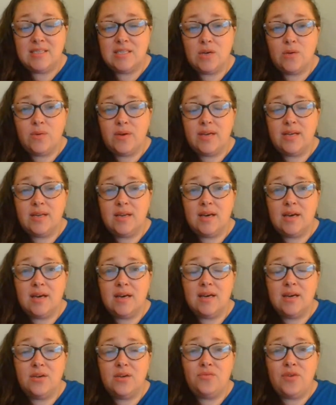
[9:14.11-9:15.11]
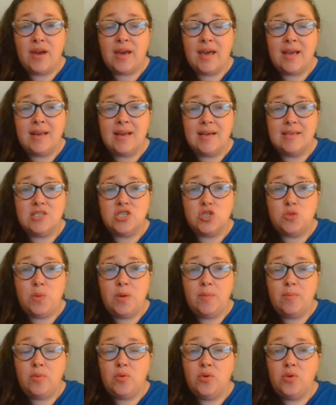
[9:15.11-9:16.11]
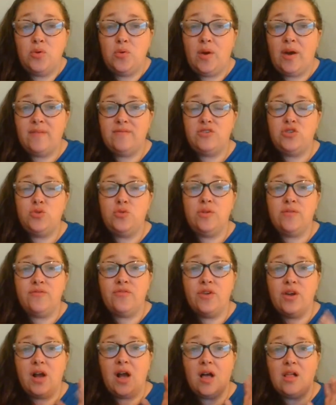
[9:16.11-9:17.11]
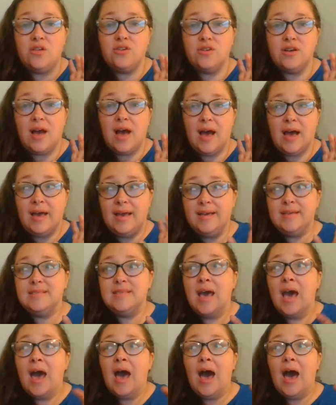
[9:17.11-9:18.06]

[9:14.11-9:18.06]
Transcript: So it recognizes people who have two different colored eyes.